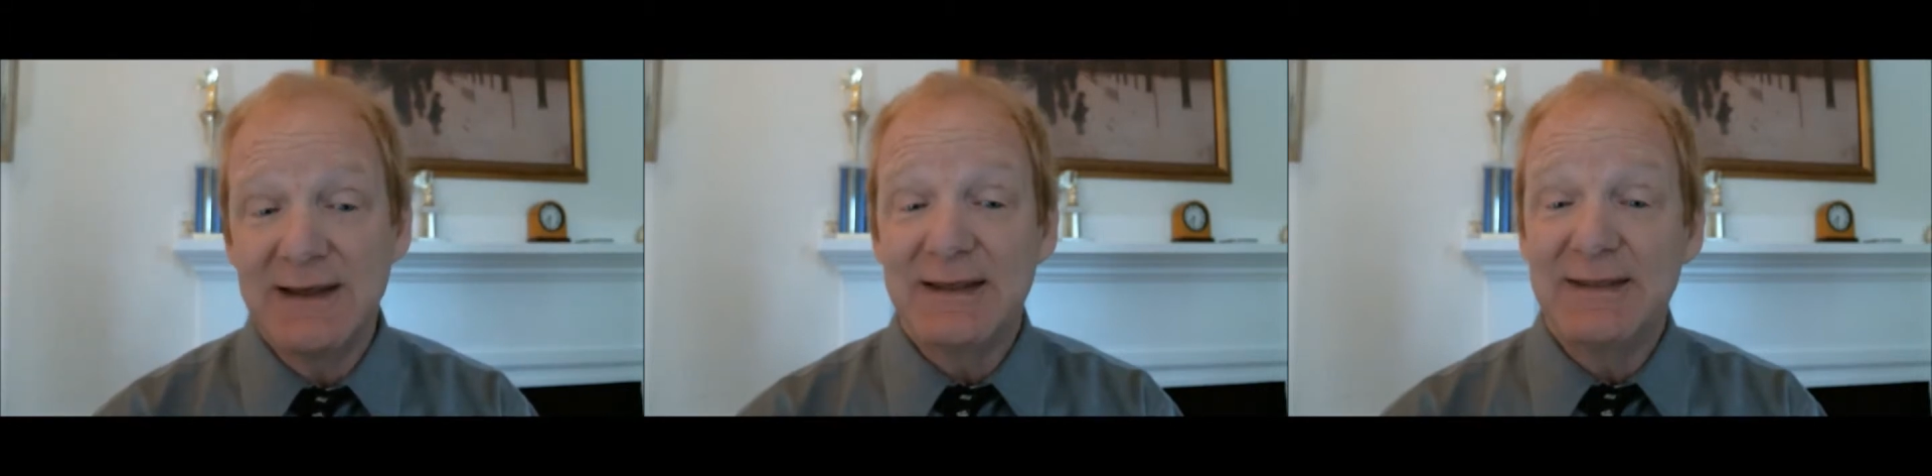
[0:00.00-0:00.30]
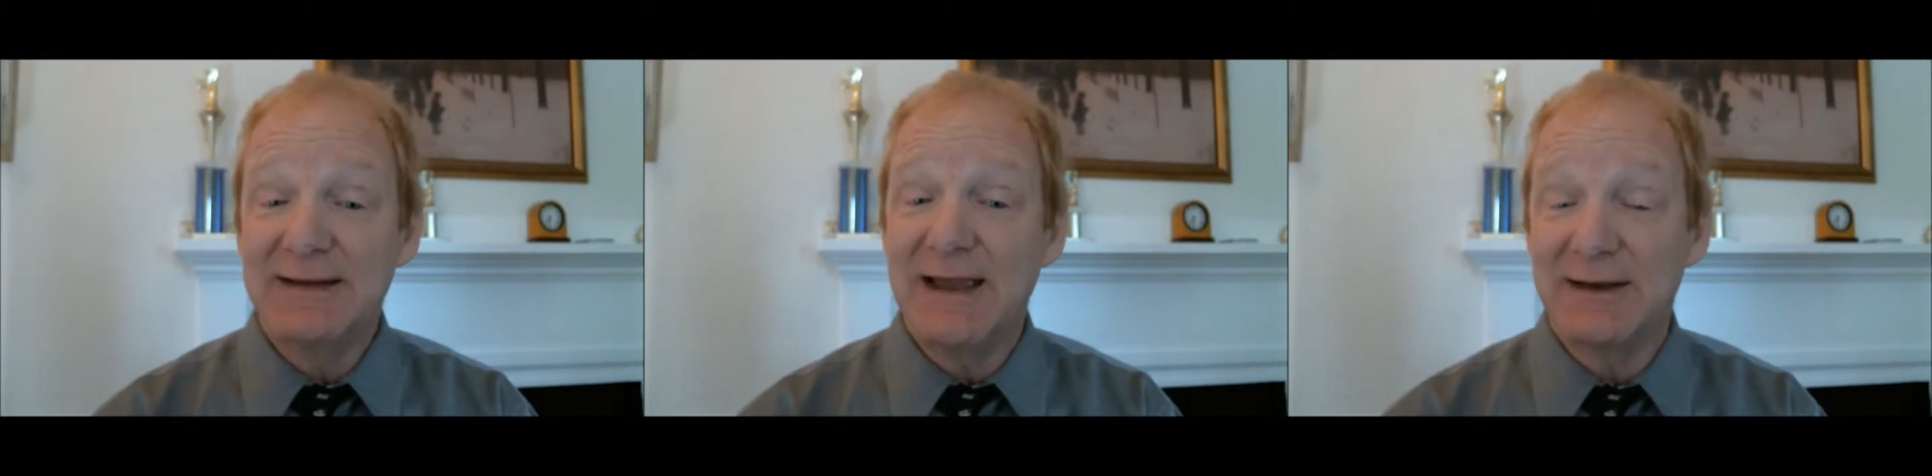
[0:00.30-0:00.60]

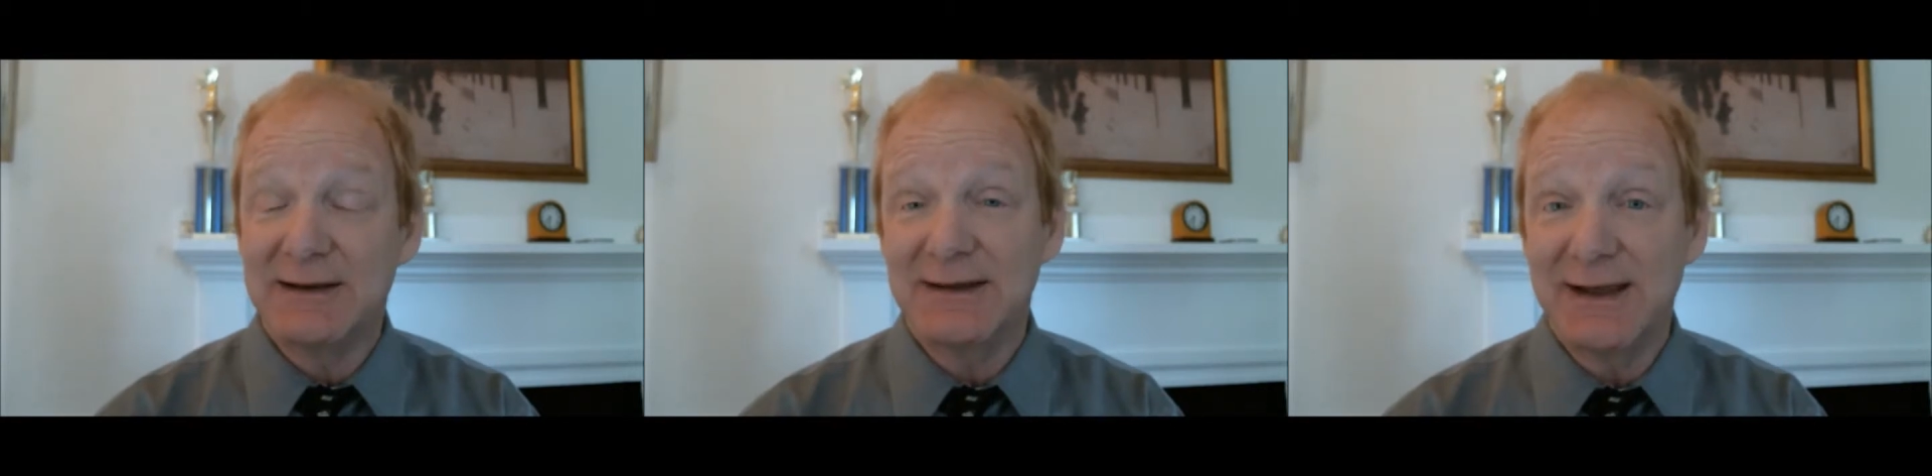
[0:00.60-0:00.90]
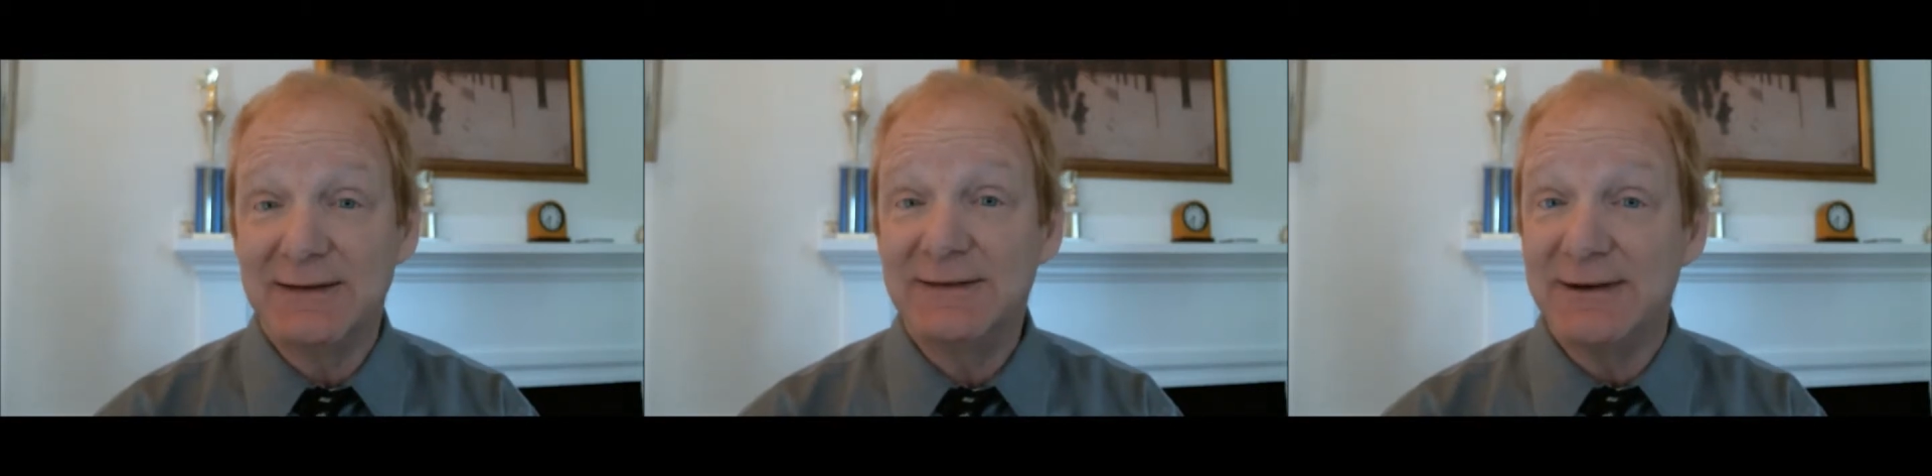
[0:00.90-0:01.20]
that
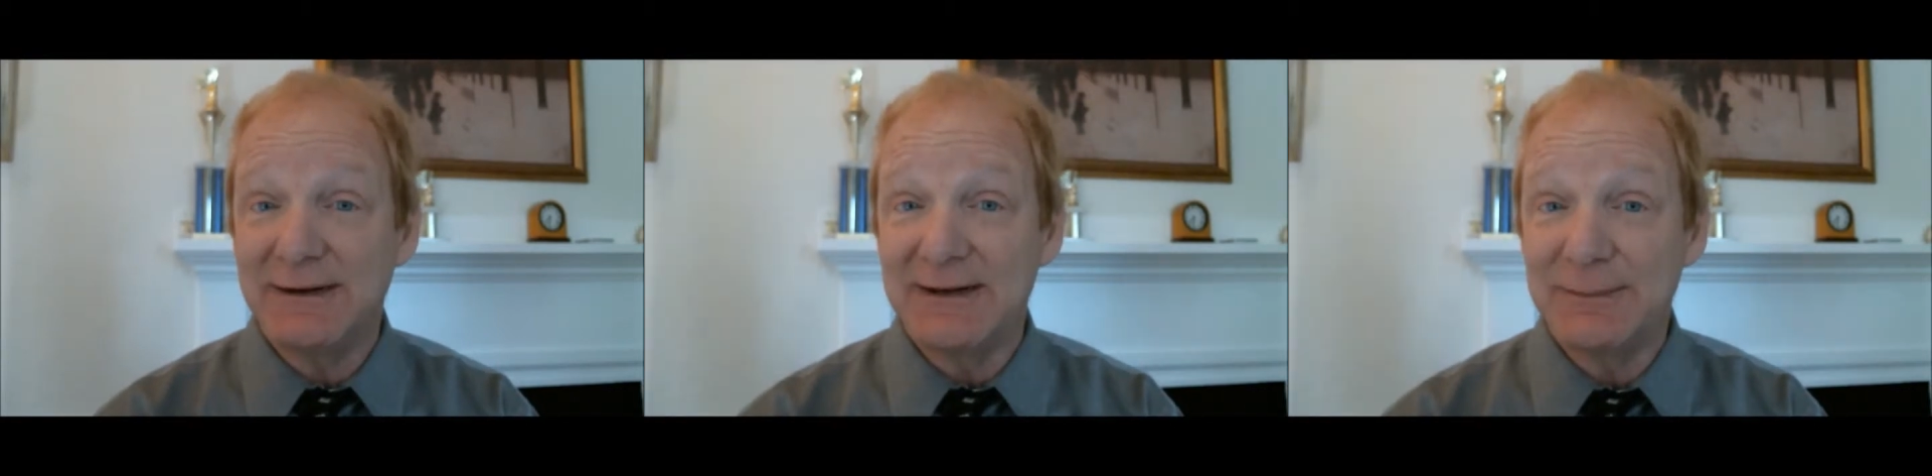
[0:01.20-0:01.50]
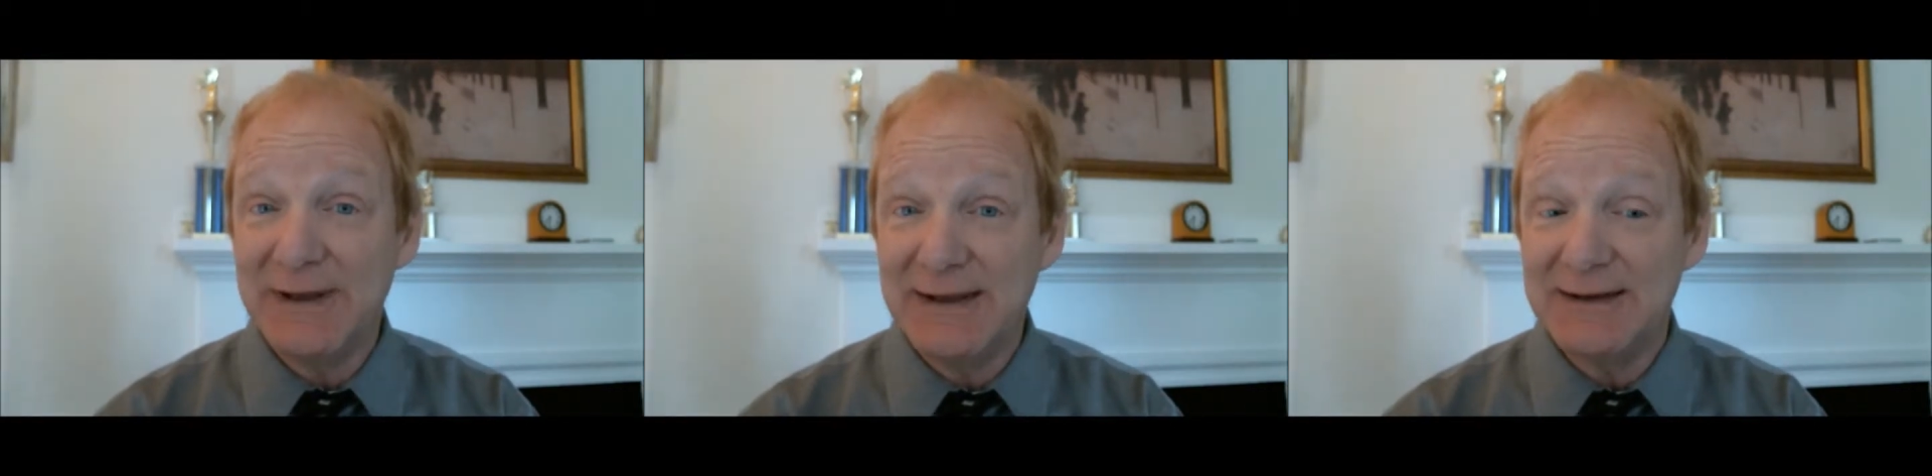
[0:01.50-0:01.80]
calculates
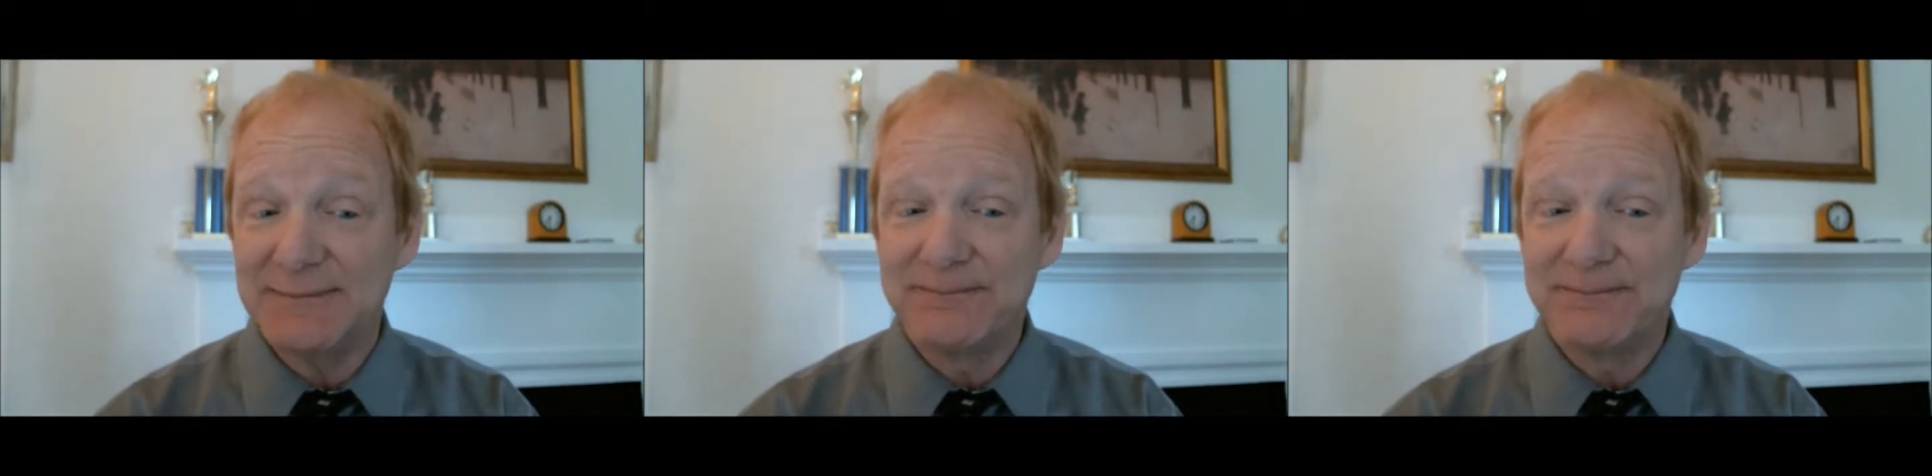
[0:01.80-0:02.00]
GDP.